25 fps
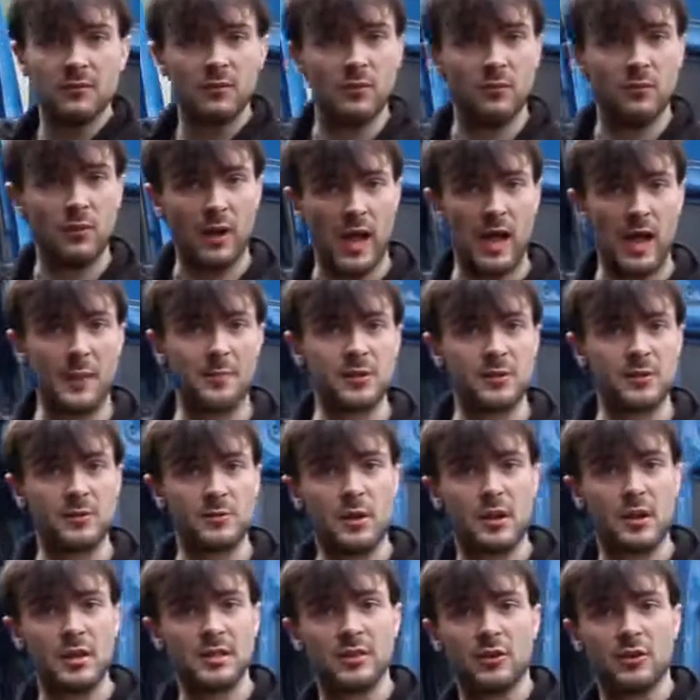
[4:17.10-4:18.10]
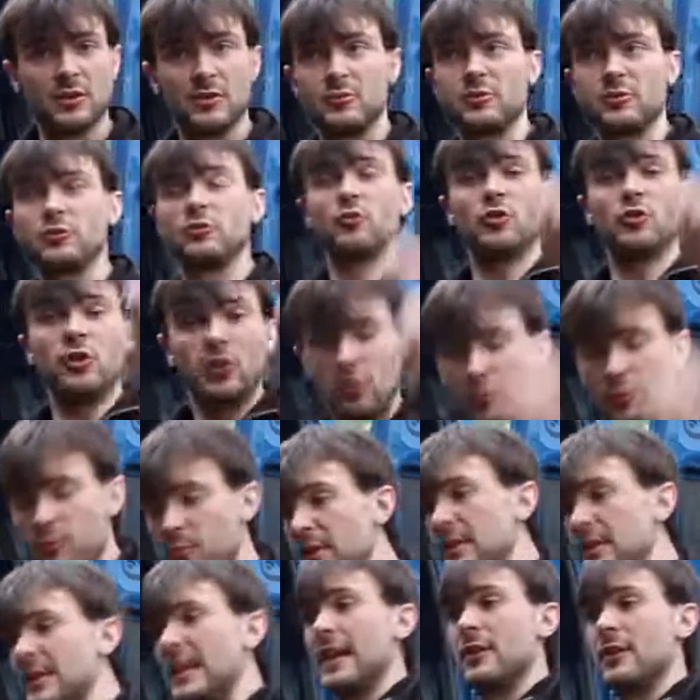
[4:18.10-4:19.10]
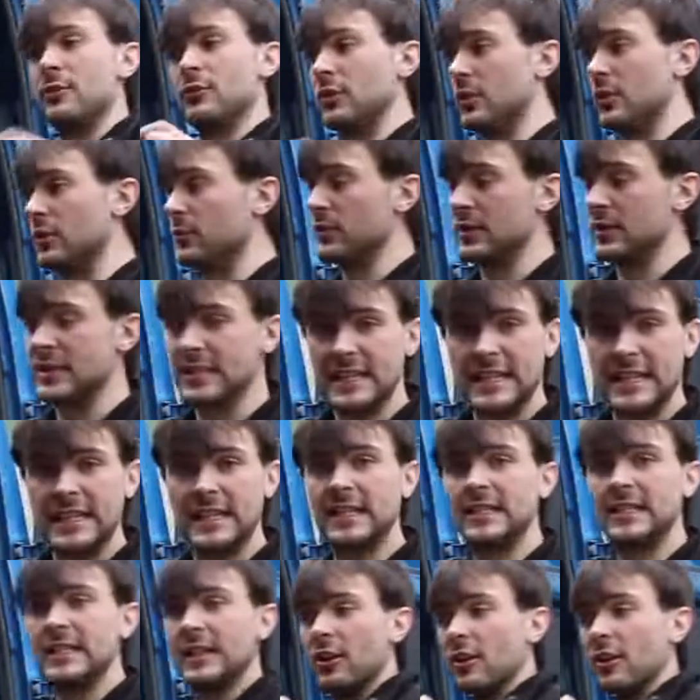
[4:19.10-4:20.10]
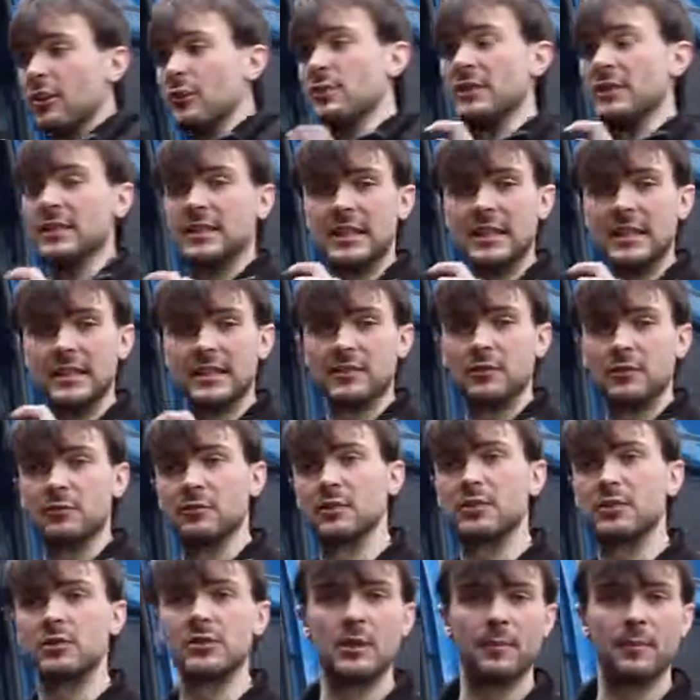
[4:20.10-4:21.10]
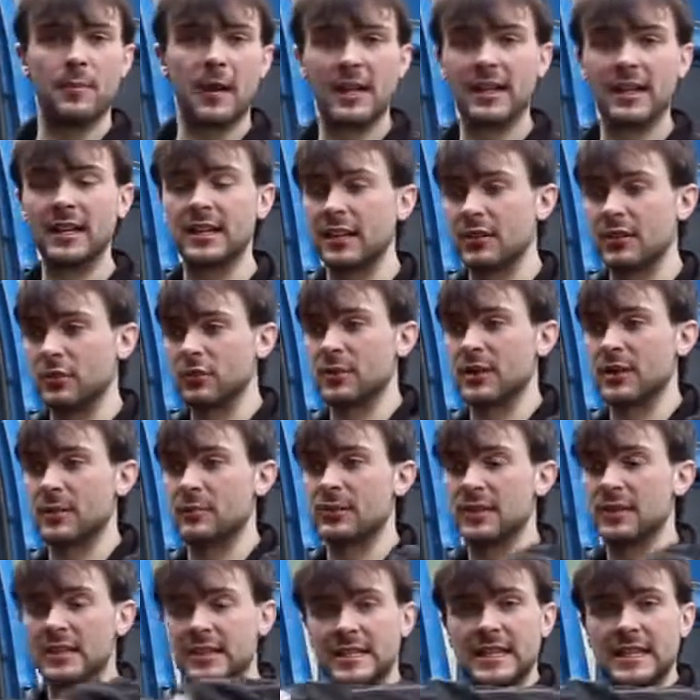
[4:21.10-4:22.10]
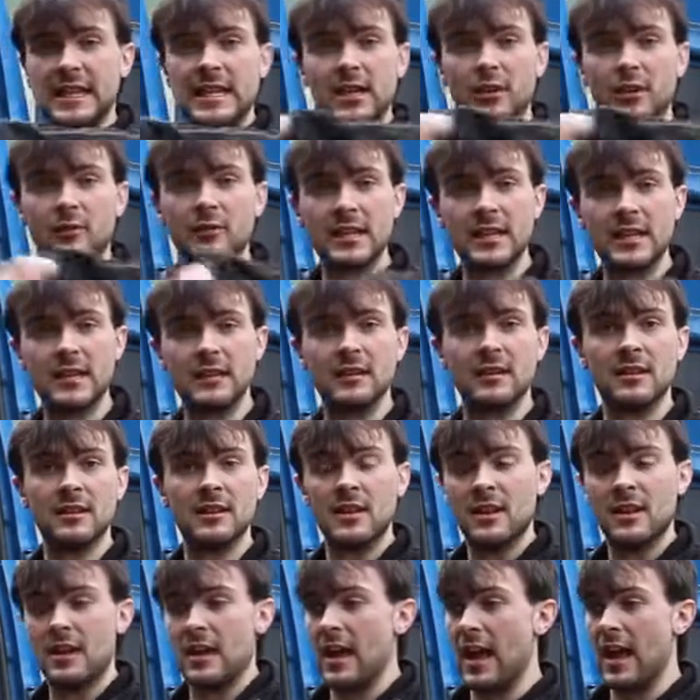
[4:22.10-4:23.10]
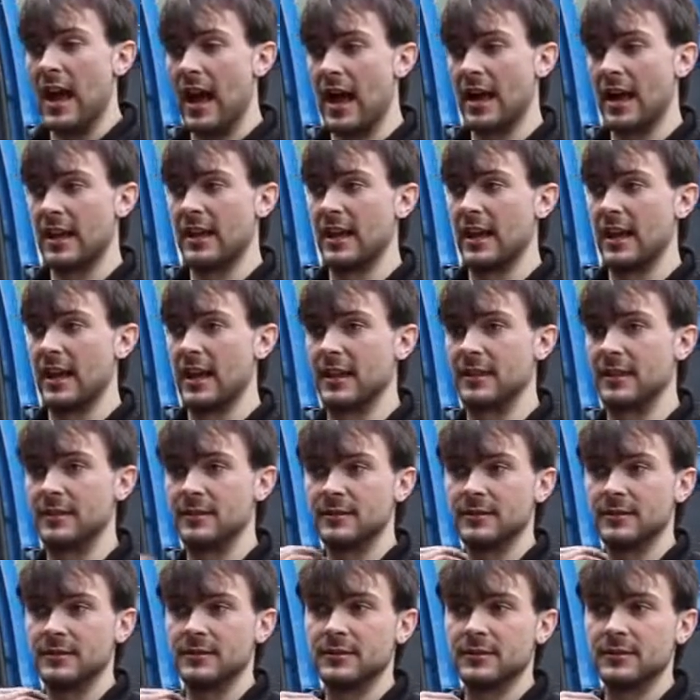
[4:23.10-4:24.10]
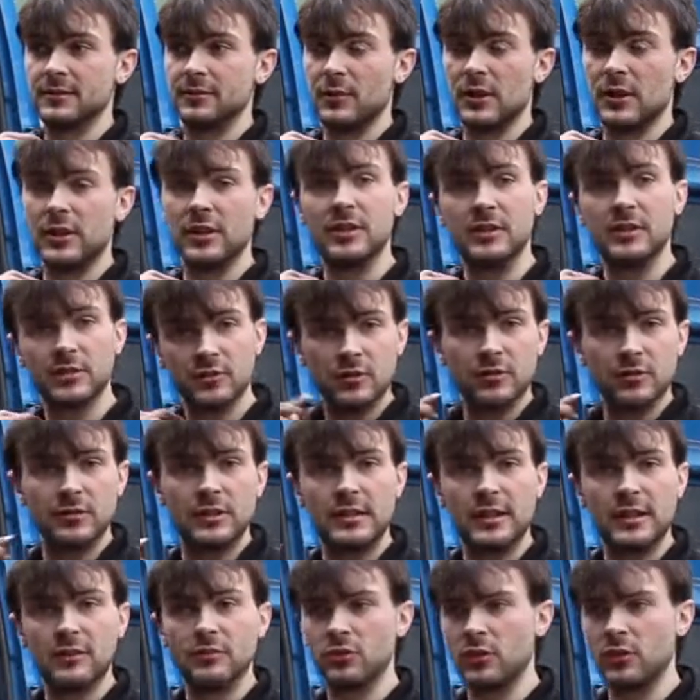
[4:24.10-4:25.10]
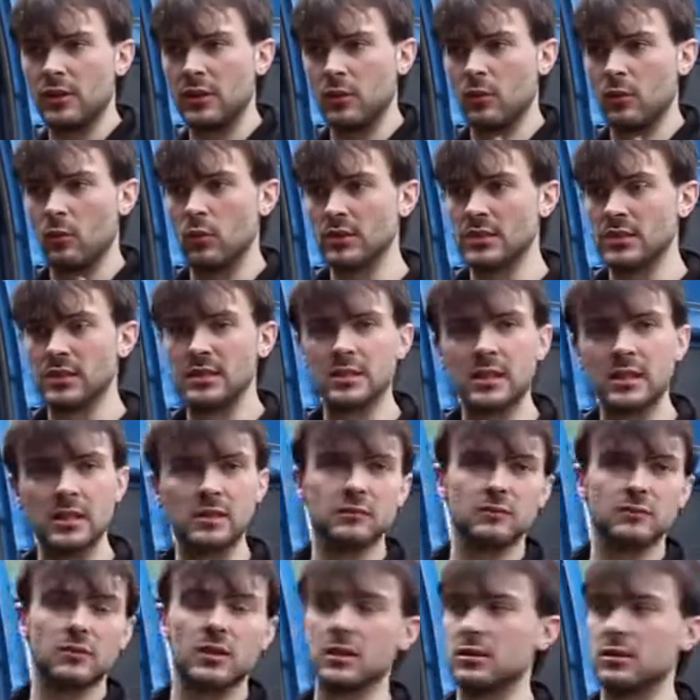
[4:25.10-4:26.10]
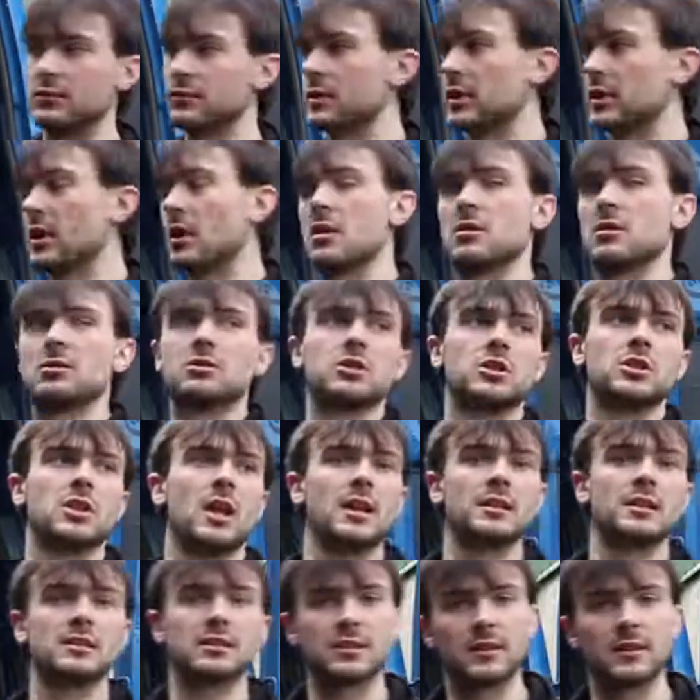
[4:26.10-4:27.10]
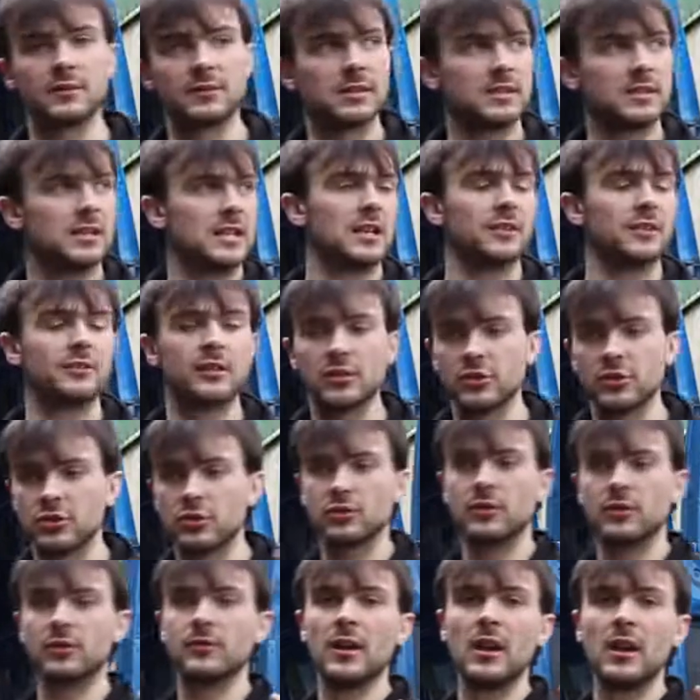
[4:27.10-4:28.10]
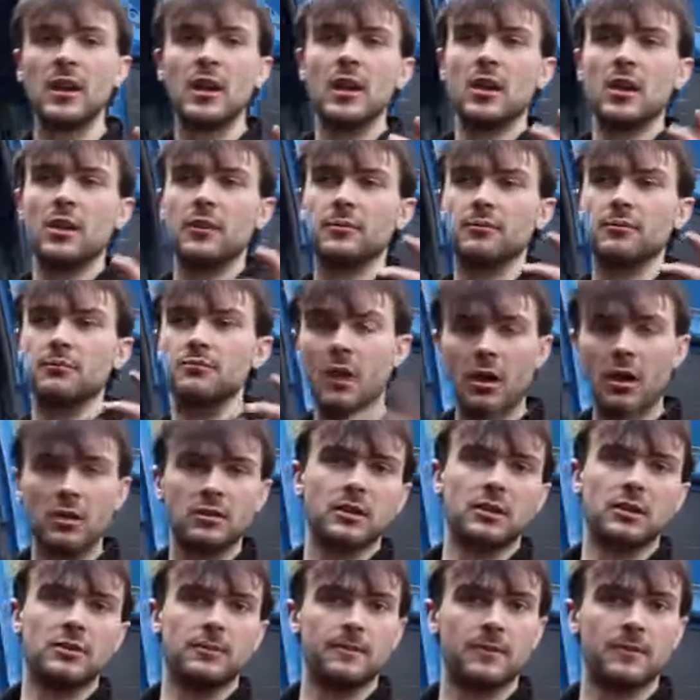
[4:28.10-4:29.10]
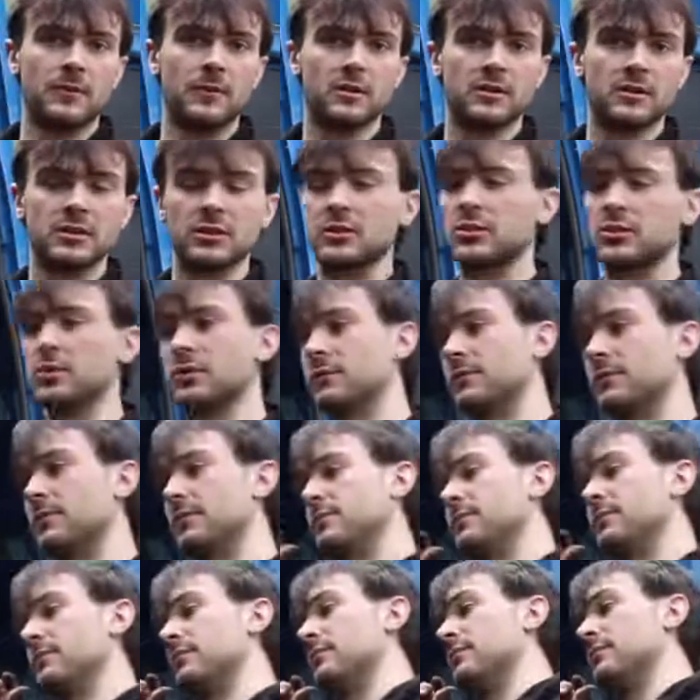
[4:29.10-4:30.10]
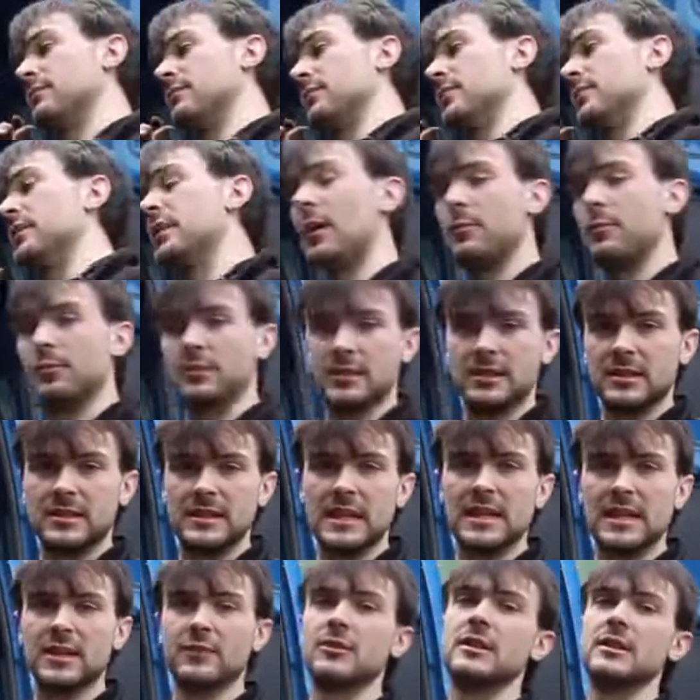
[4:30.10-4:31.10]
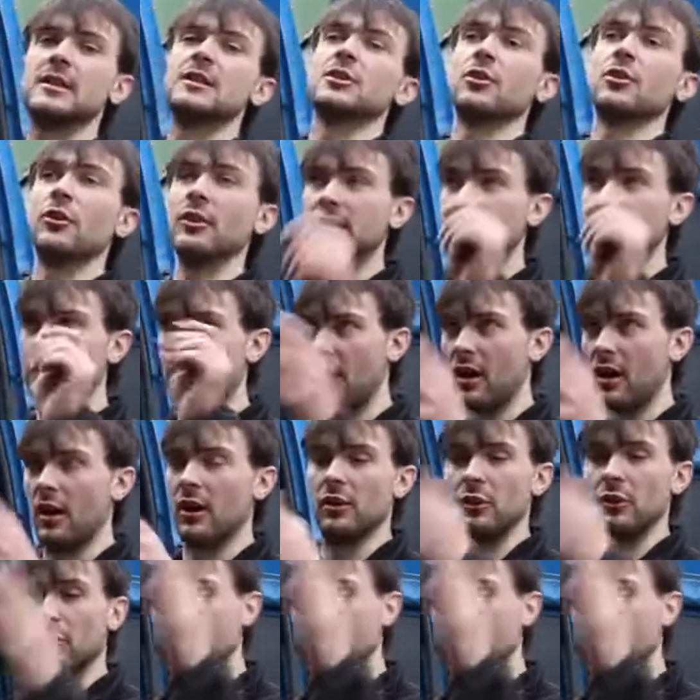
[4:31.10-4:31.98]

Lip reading: what happened was, I was running up and down, I was sealing it, I was kind of panicking because I put the sealer in, and when I screwed it down tight, it wasn't sitting right, and I was like, oh Jesus, I have the sealer in. I should have mocked it up first. I should have not put the sealer in, tightened it all